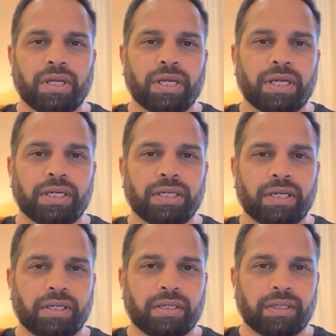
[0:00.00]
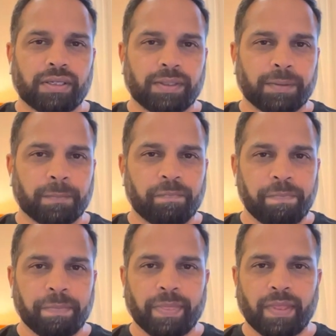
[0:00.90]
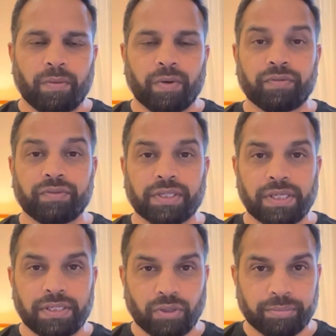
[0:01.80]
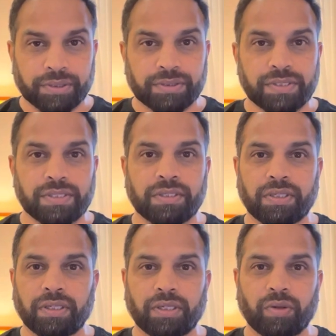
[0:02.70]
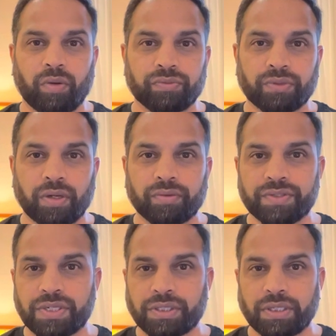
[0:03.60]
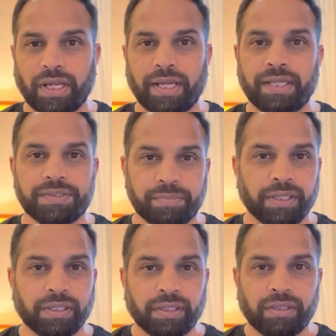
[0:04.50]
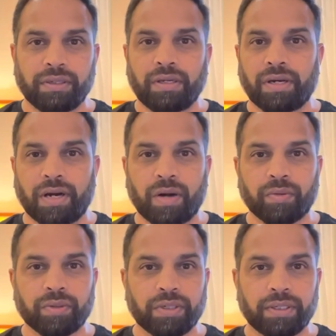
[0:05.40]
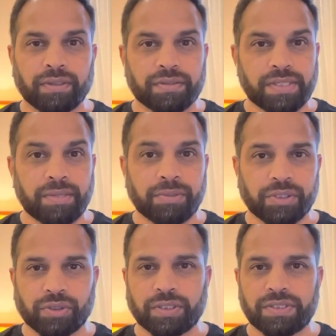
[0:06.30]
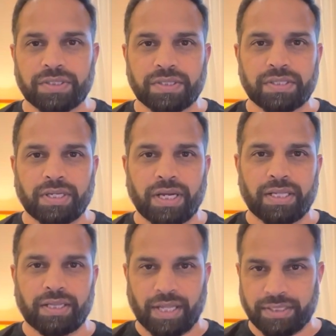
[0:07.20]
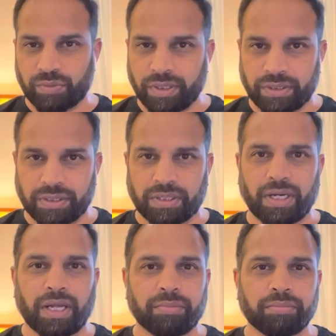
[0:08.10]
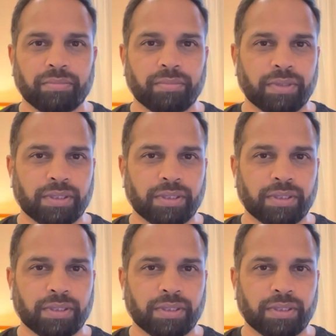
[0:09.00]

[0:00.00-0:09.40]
And one of the key topics of conversation has been around cyber insurance, and that's what I'm